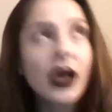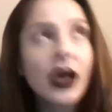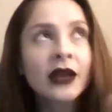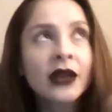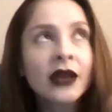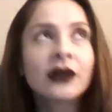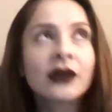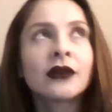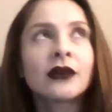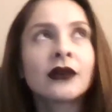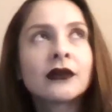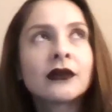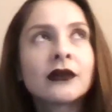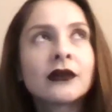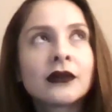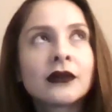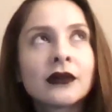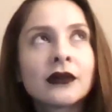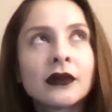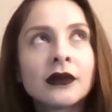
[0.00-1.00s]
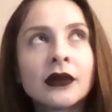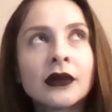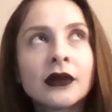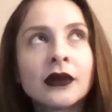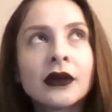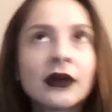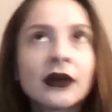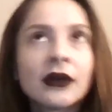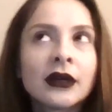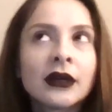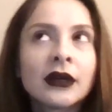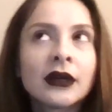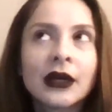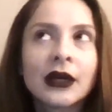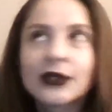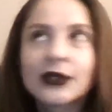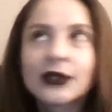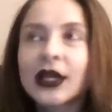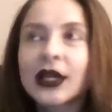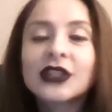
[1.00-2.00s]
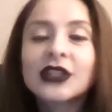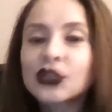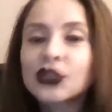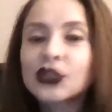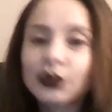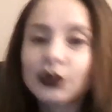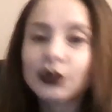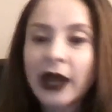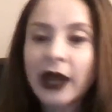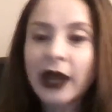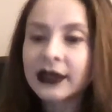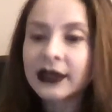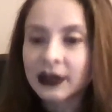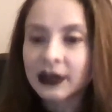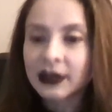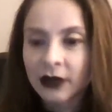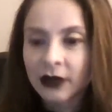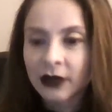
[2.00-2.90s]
don't know. I just read somewhere.